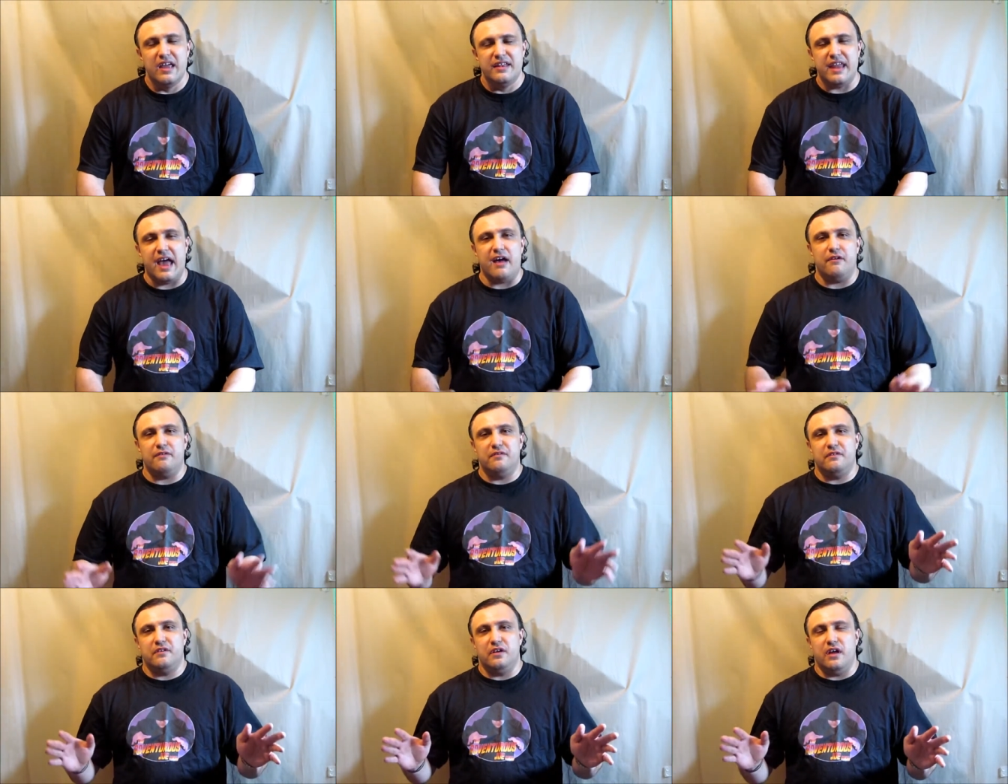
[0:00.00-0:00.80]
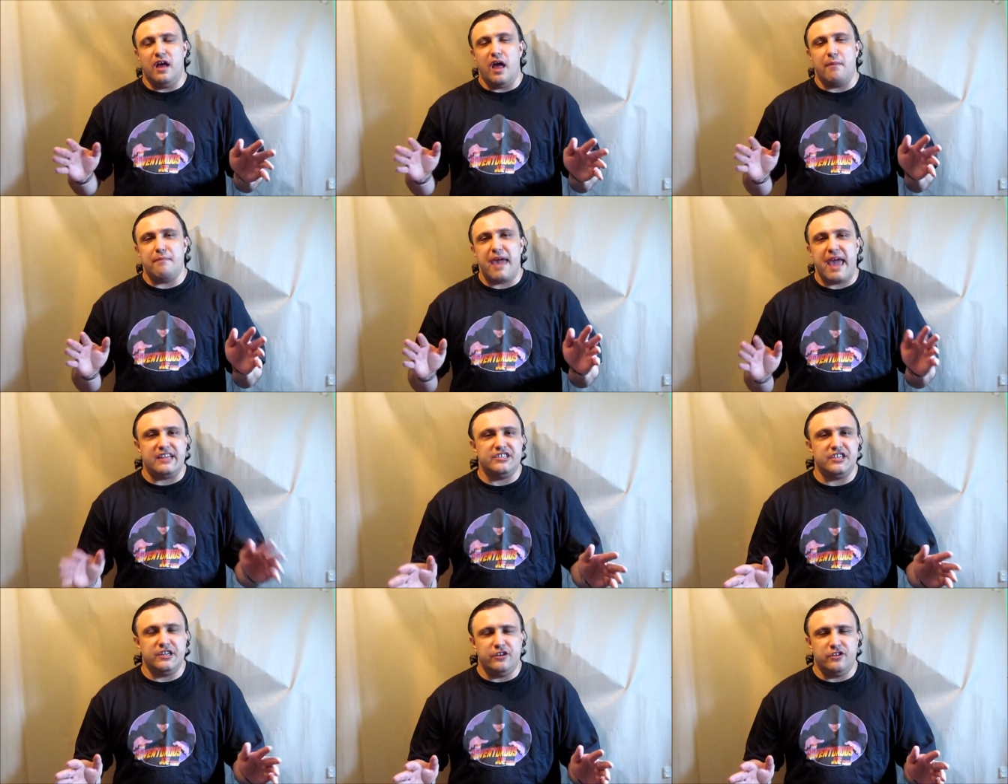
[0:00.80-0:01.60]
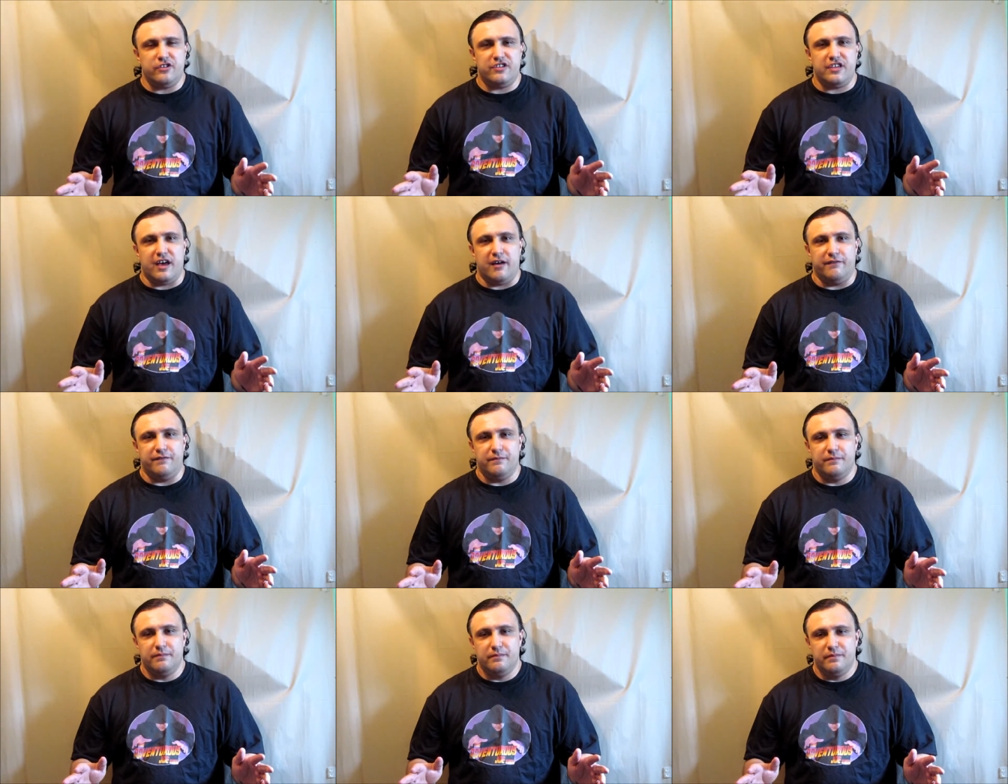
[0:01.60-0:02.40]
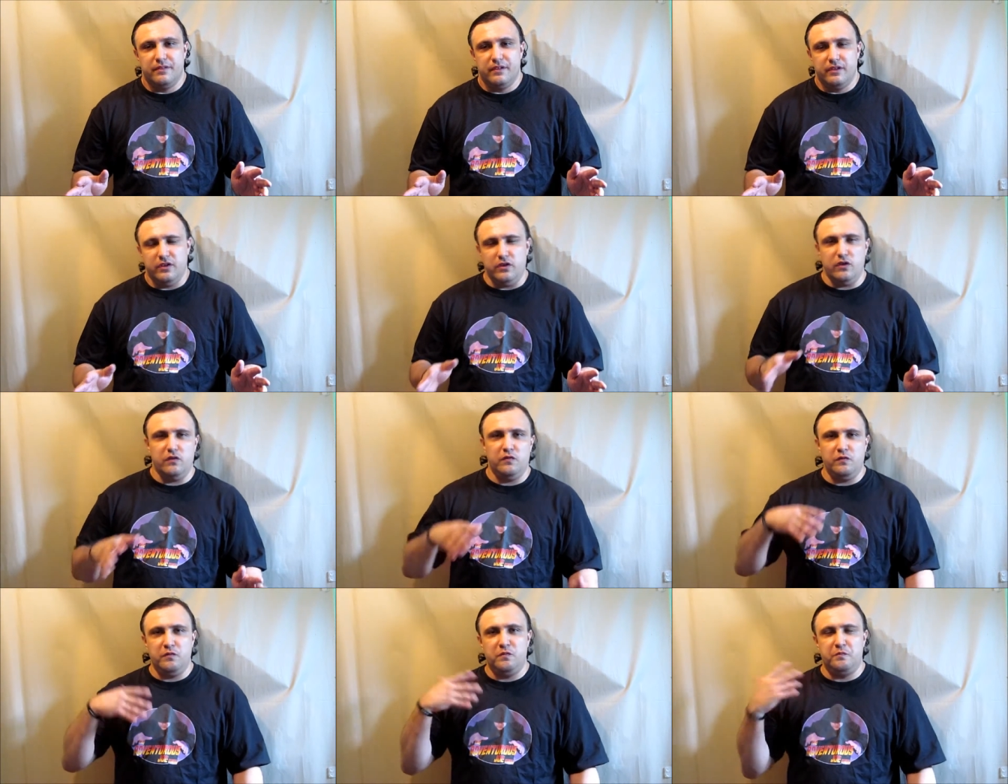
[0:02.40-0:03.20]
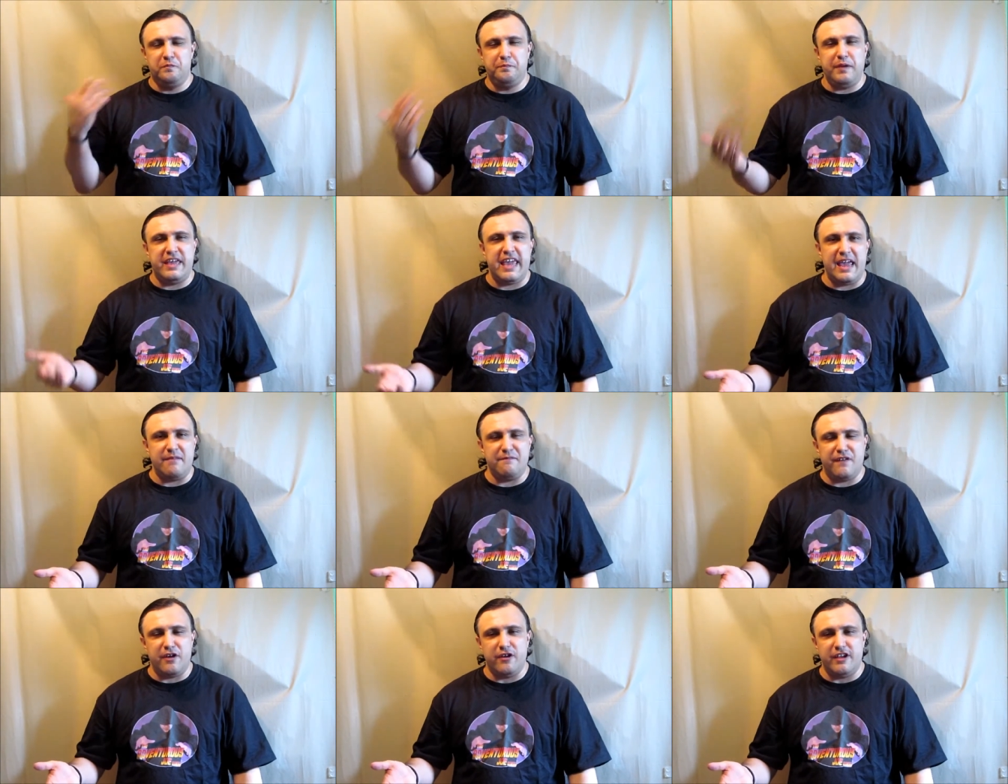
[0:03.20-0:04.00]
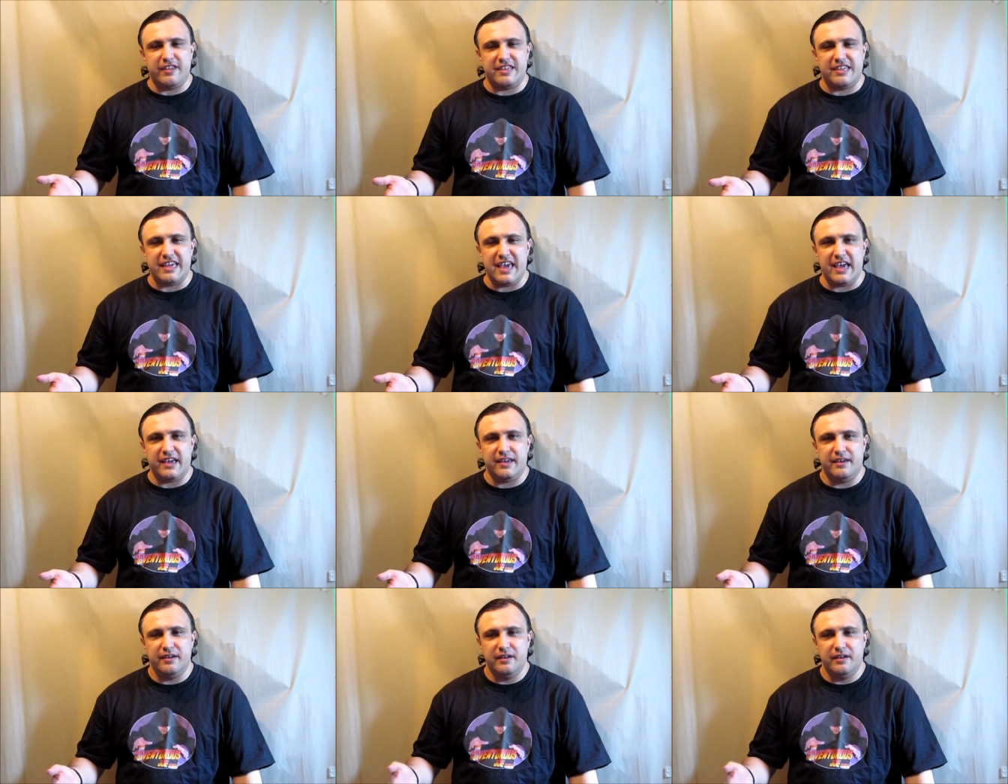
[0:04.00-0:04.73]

Now, imagine yourself. You became very sick.